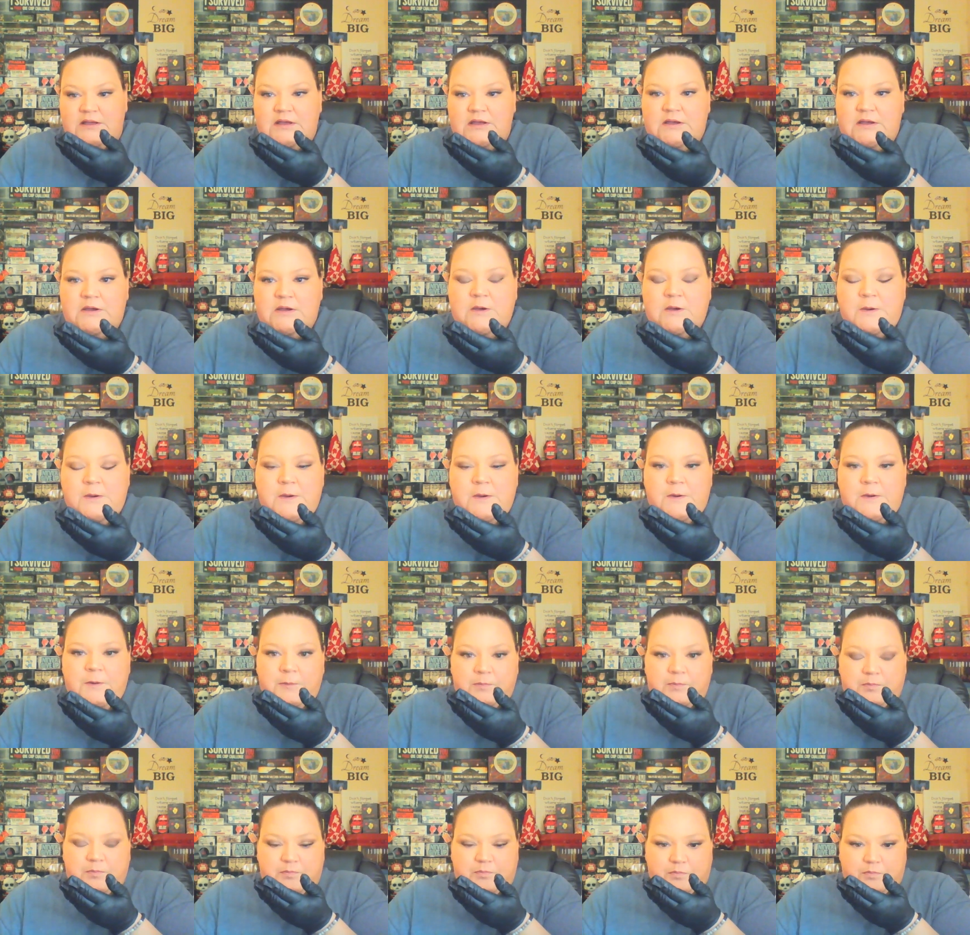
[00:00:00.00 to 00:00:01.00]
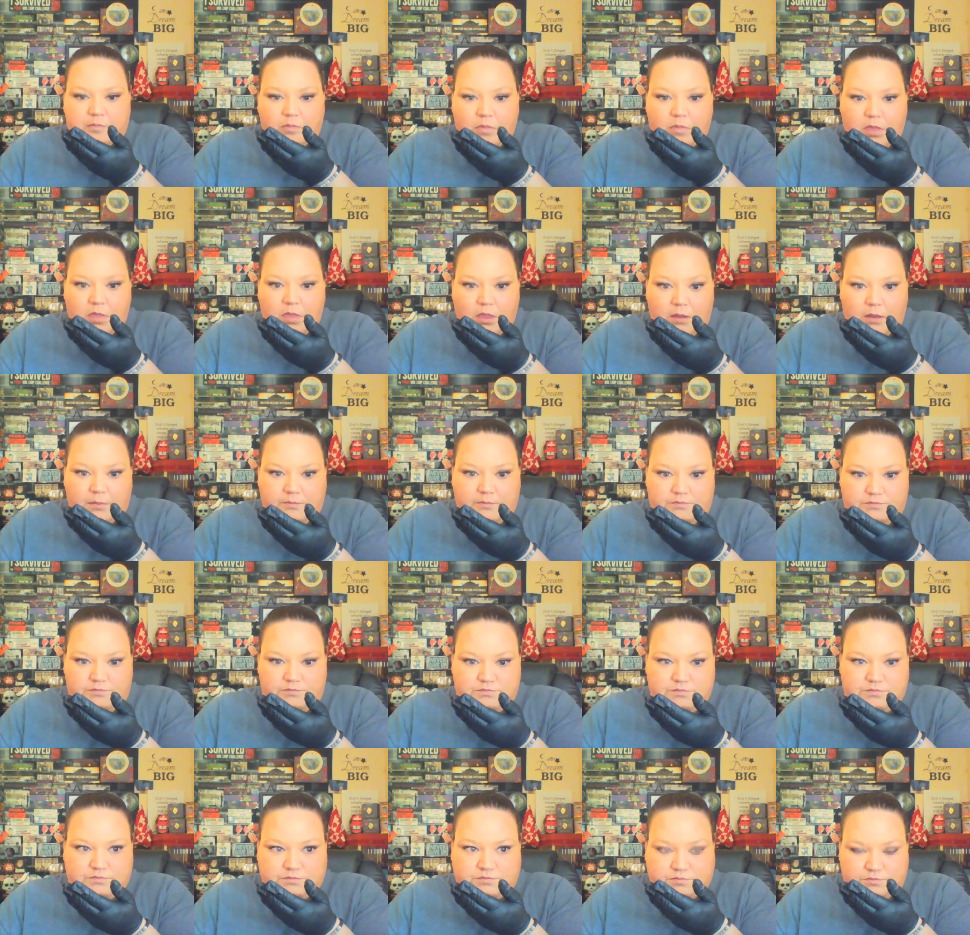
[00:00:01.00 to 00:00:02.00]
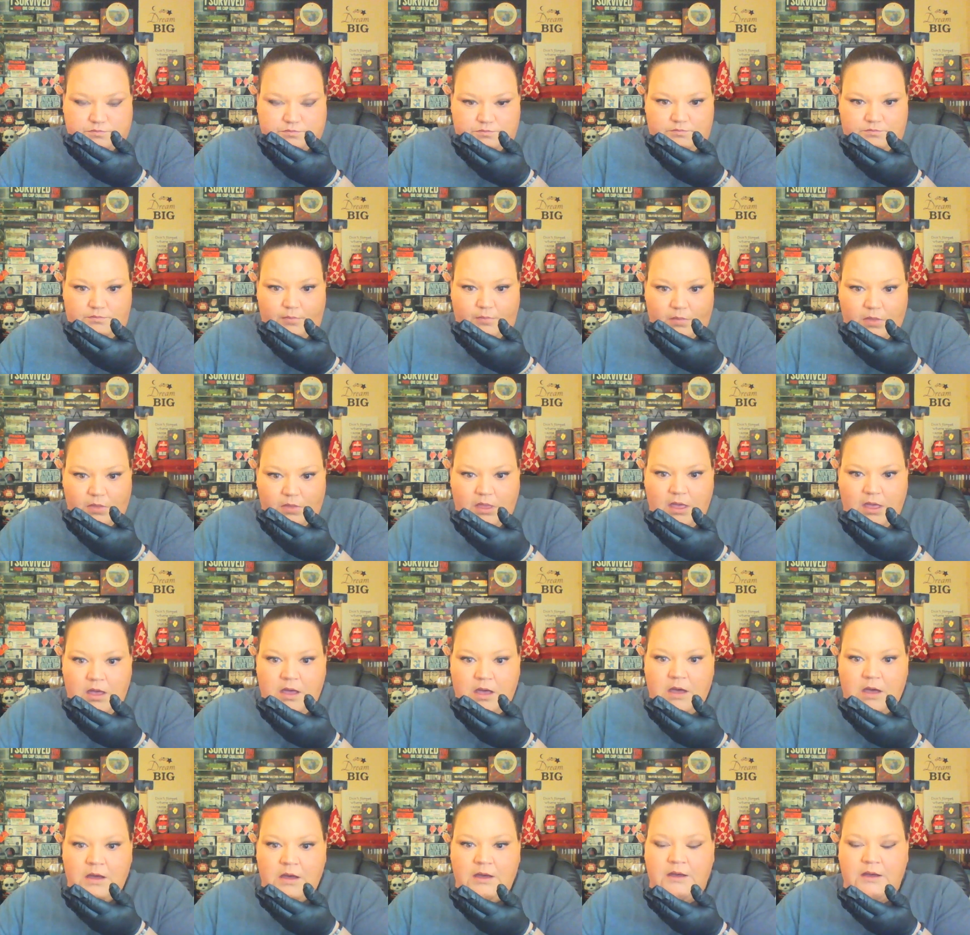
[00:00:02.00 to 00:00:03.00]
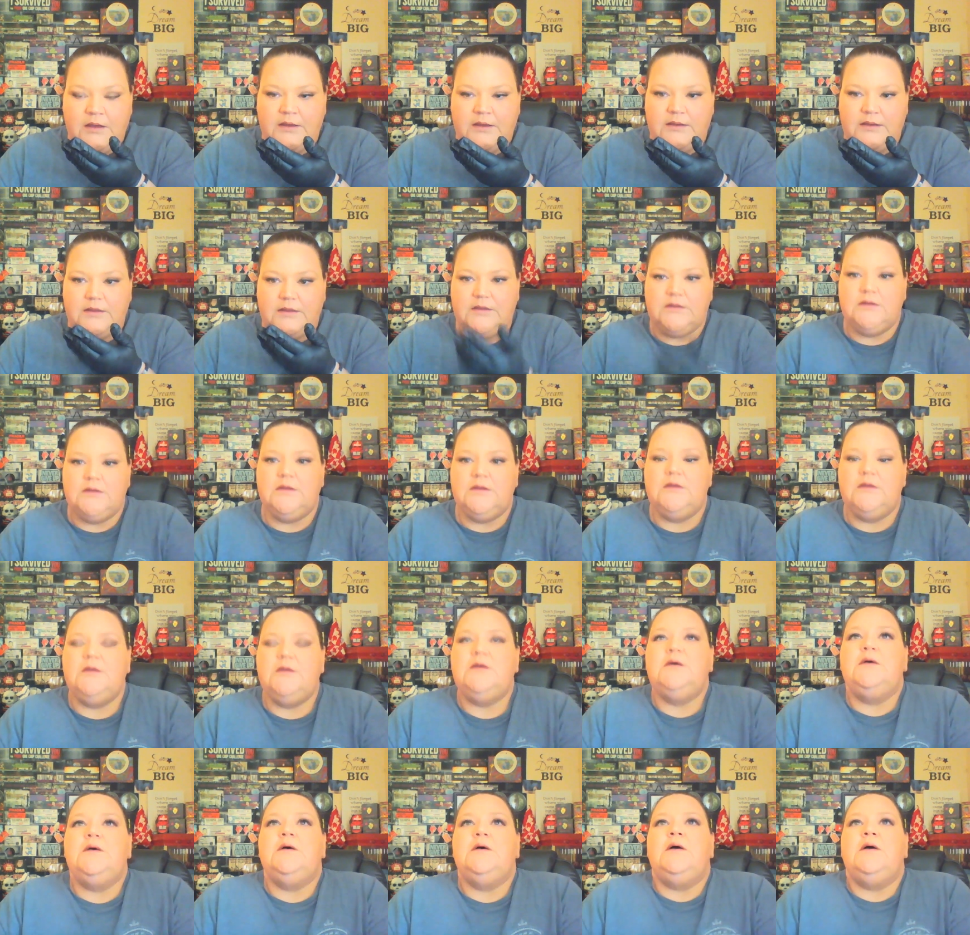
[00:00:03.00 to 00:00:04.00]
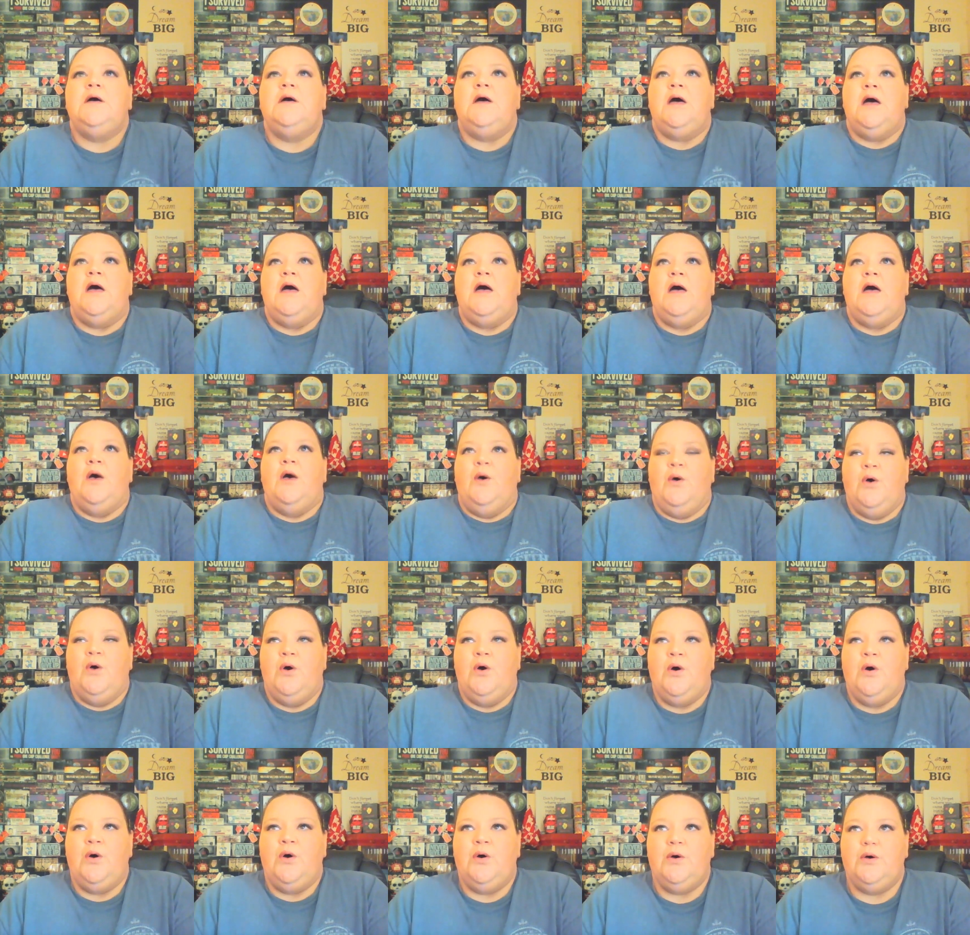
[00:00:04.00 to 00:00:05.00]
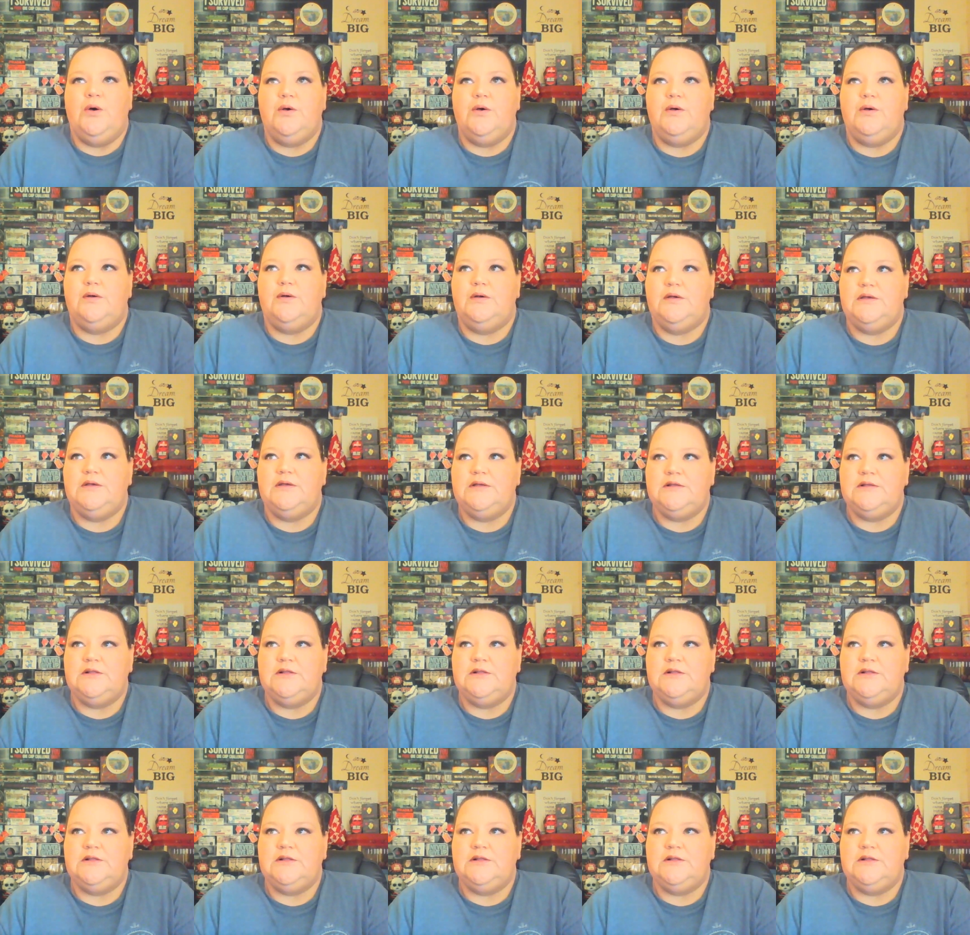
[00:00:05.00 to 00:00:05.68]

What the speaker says: [no speech]